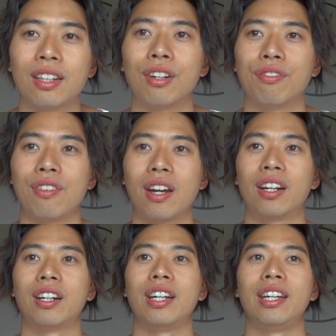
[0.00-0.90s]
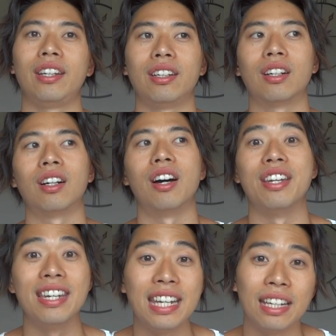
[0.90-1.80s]
They're very
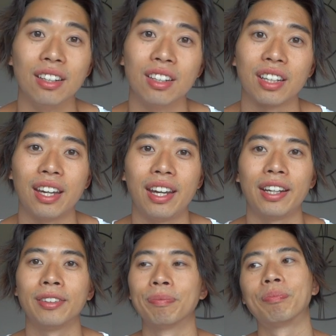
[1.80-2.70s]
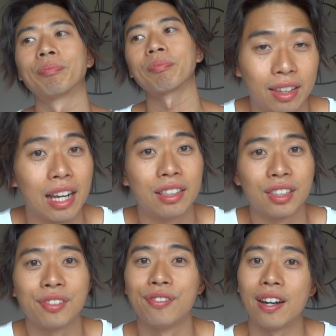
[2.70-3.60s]
neat-looking. They're
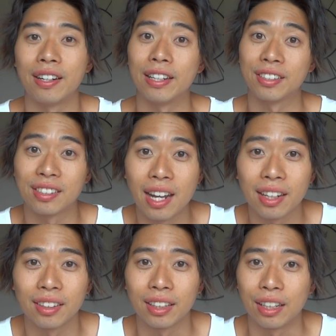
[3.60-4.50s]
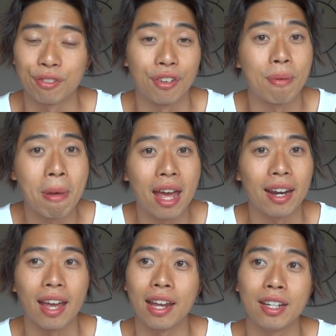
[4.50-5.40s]
just very aesthetic-looking for
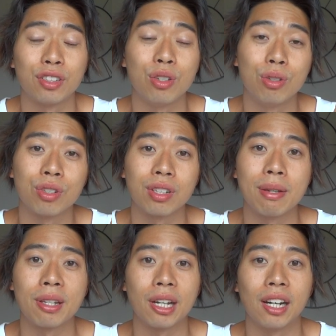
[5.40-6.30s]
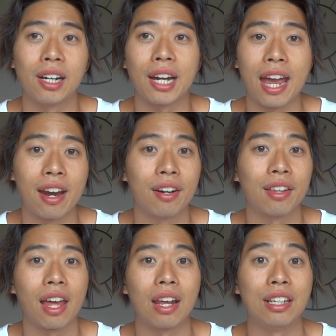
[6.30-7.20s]
men, and it's usually
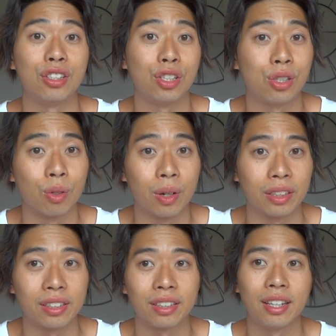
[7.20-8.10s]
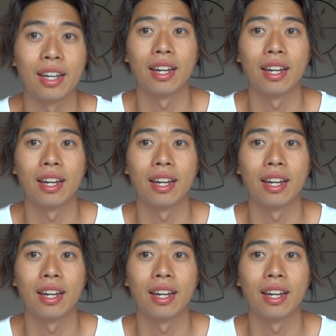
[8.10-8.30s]
hair that is short.